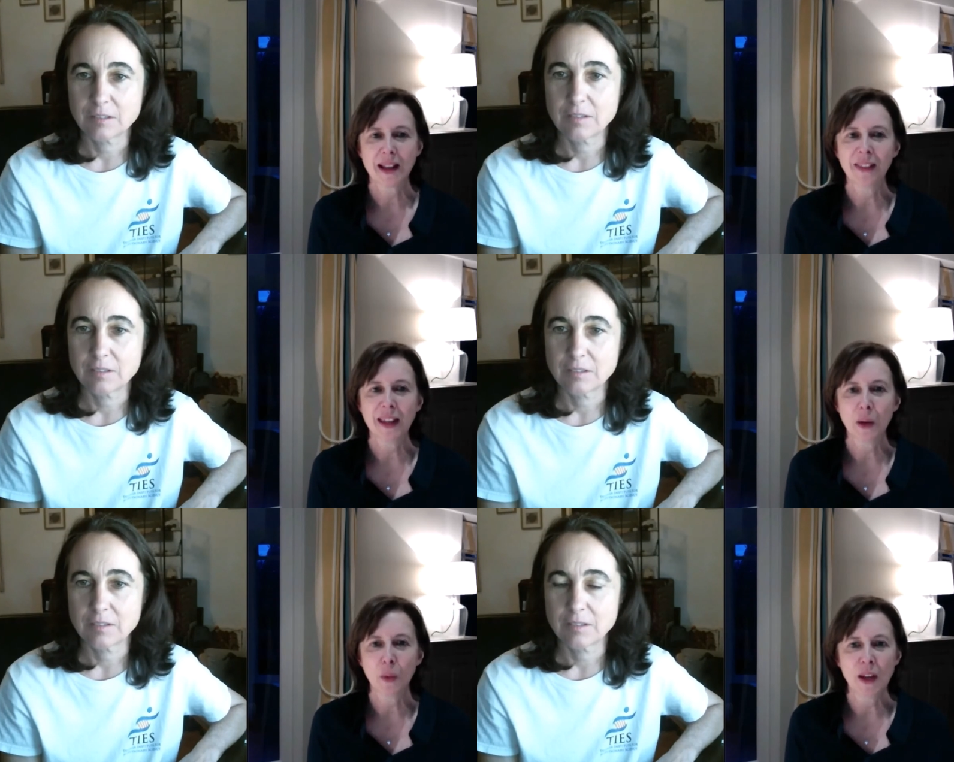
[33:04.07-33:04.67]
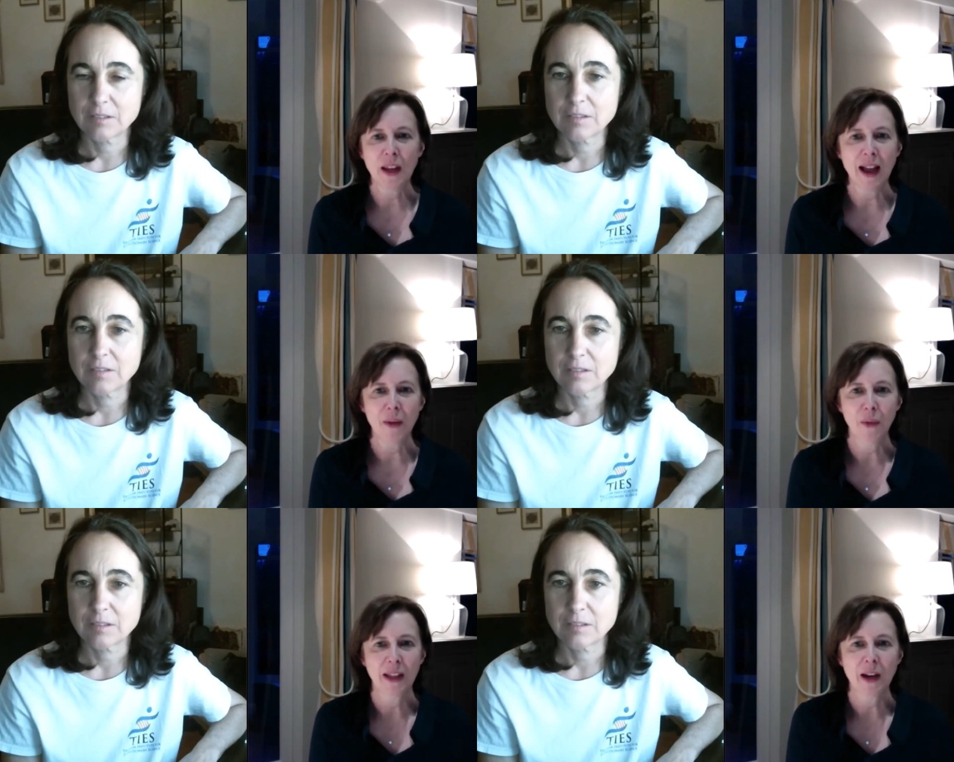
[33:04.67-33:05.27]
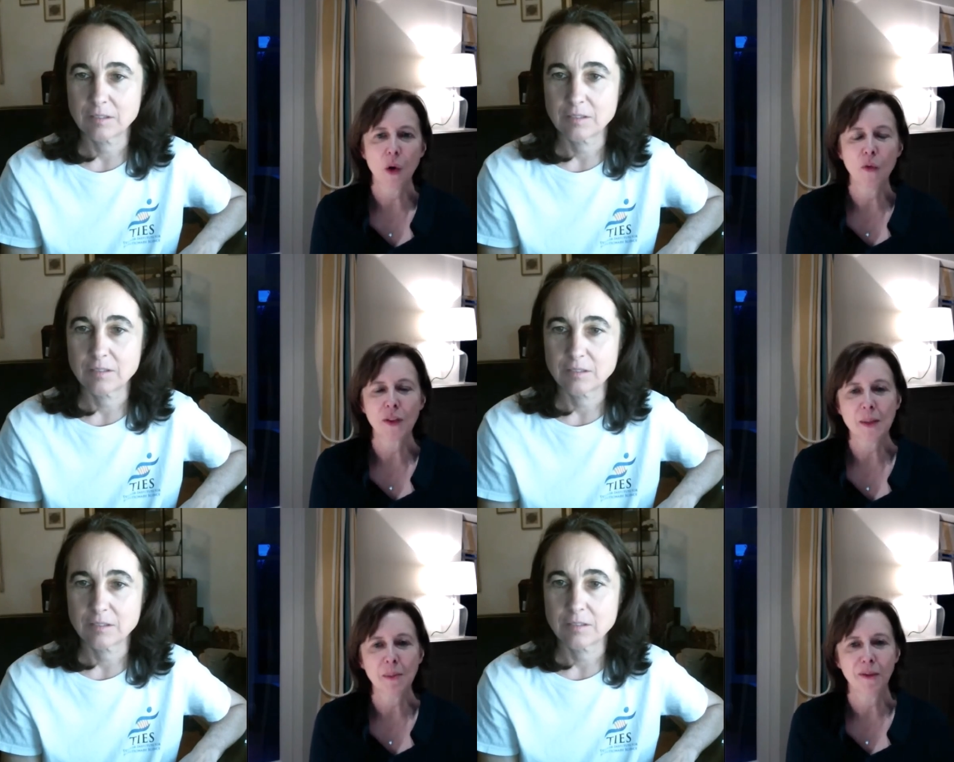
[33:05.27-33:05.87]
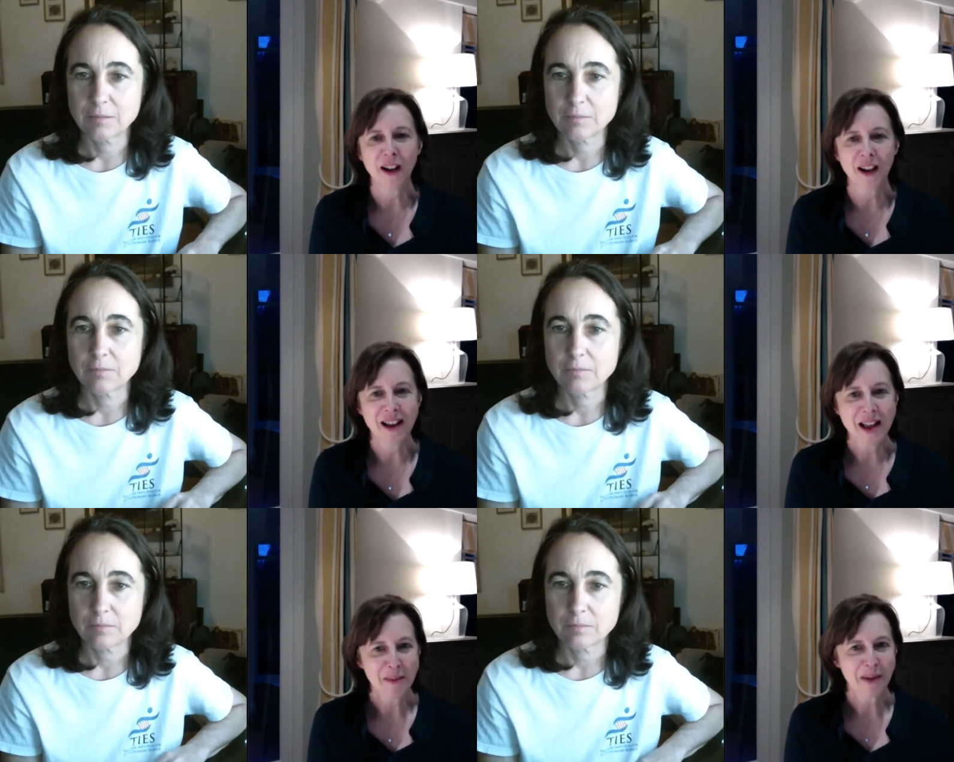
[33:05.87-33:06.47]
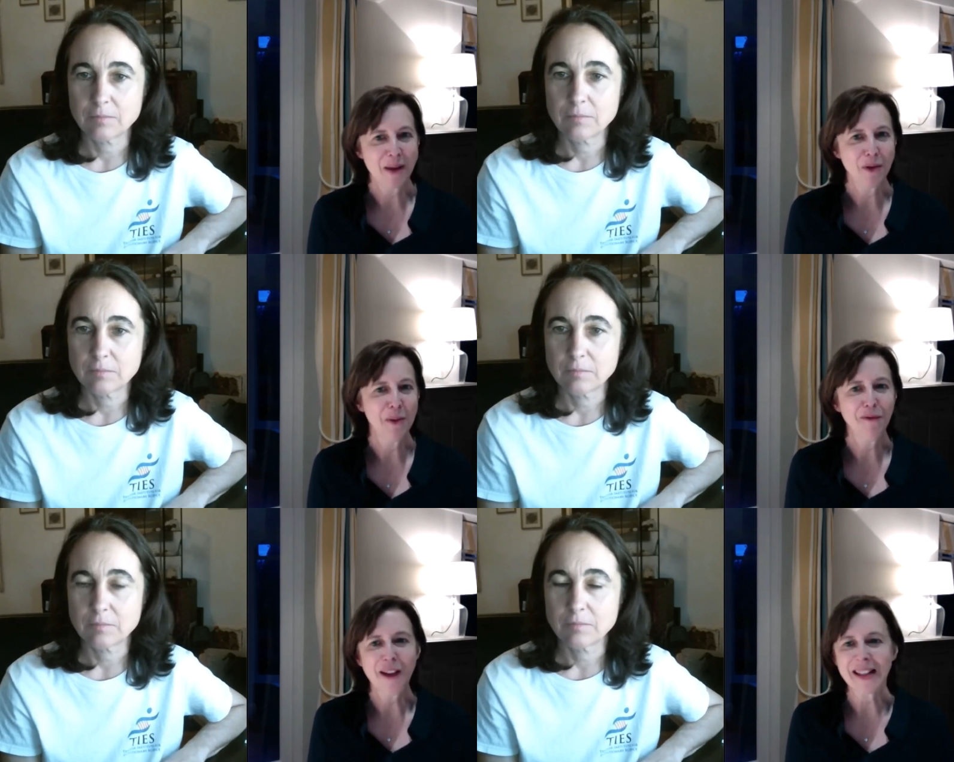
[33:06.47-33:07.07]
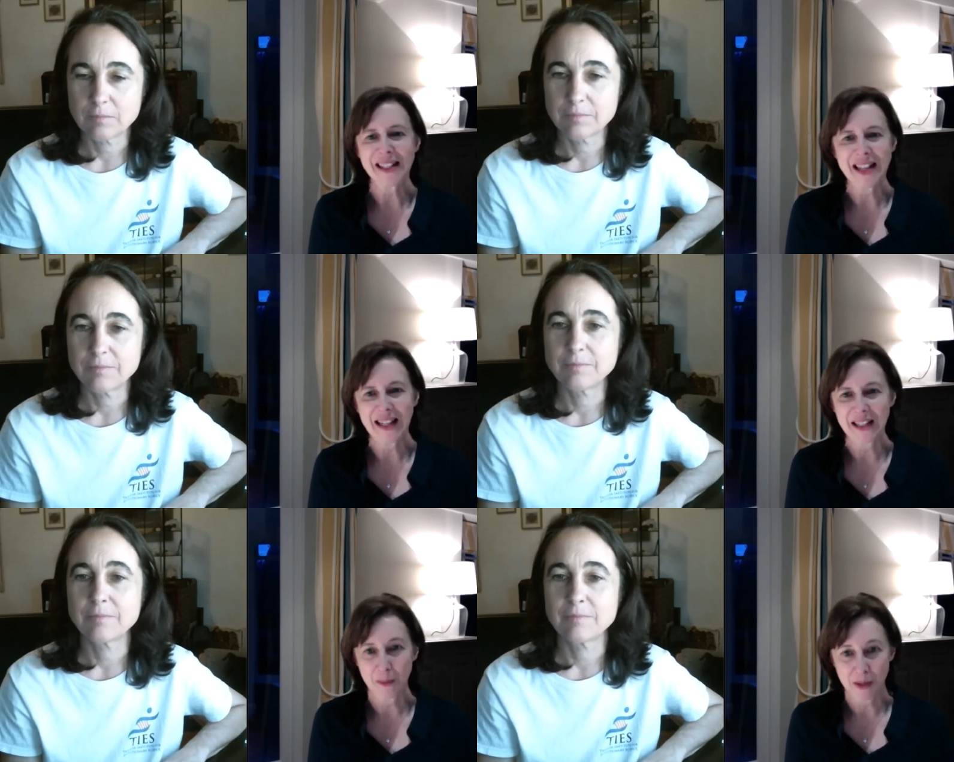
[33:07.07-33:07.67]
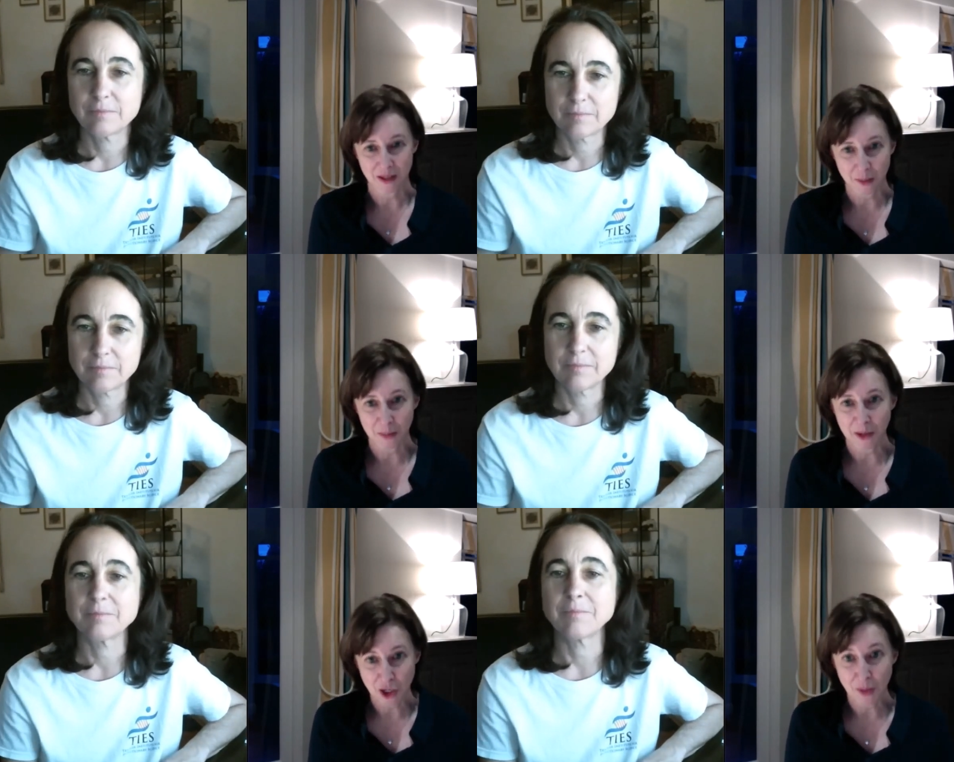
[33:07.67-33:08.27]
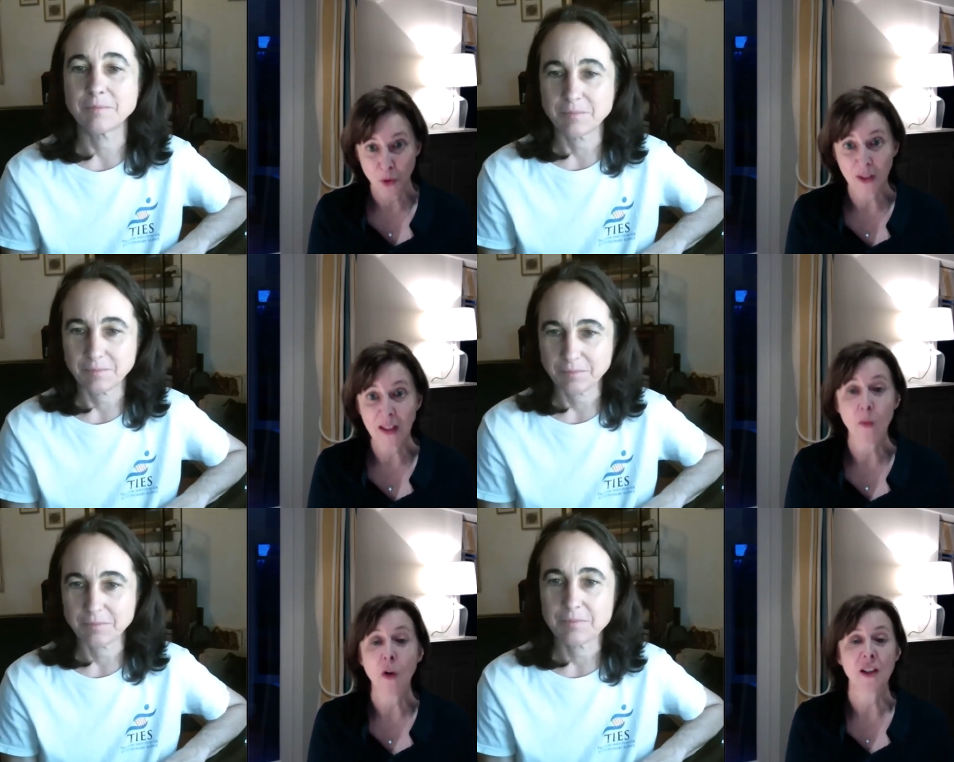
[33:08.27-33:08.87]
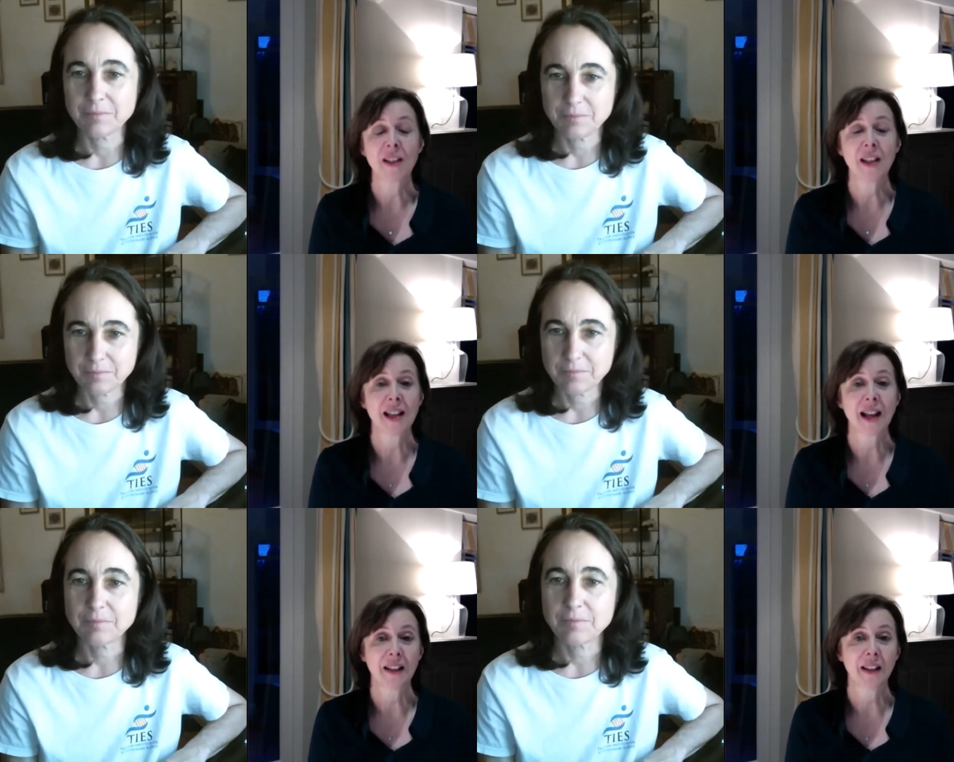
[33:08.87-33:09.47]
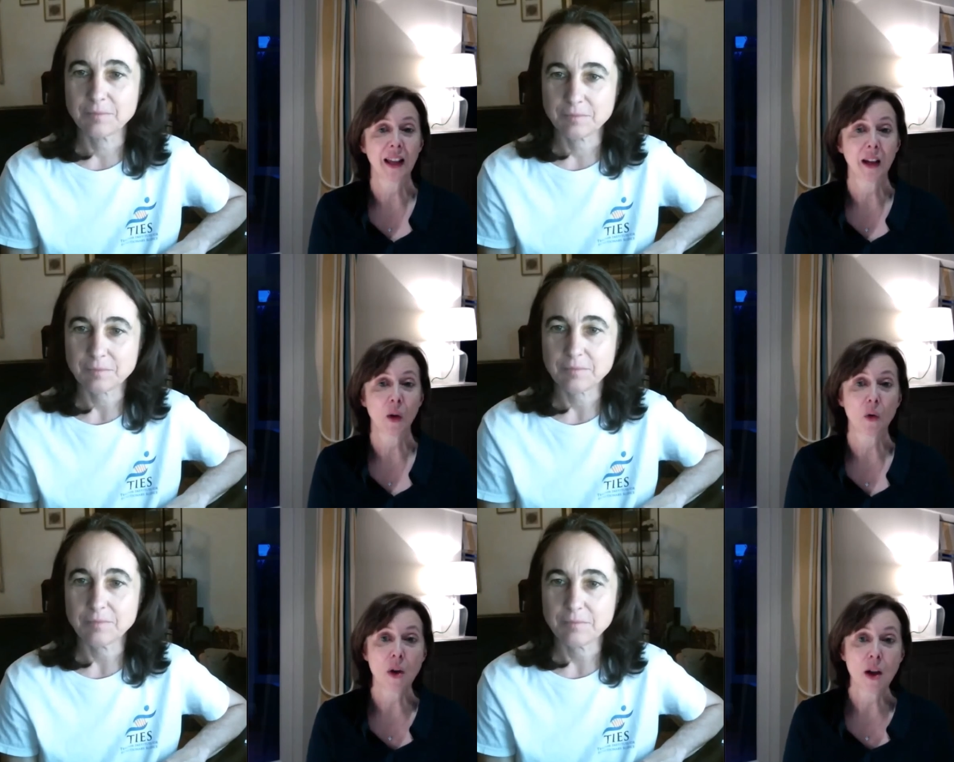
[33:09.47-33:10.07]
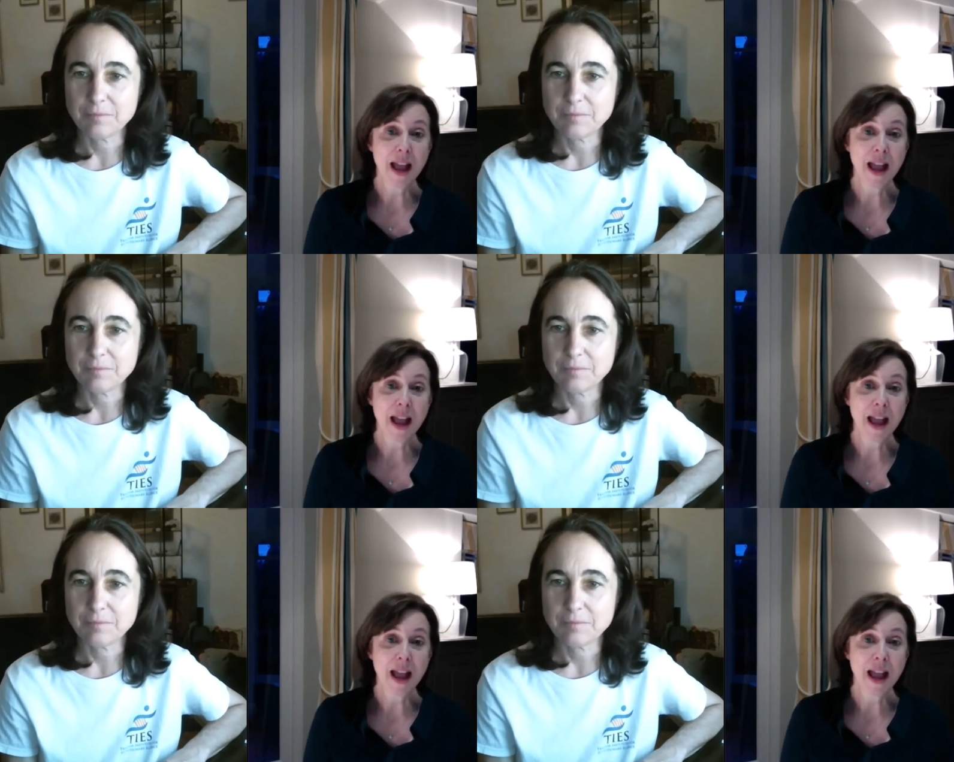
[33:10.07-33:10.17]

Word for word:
Speaker 1: think we can oversimplify, but I would be fascinated because the page I'm working on is exactly the gecko,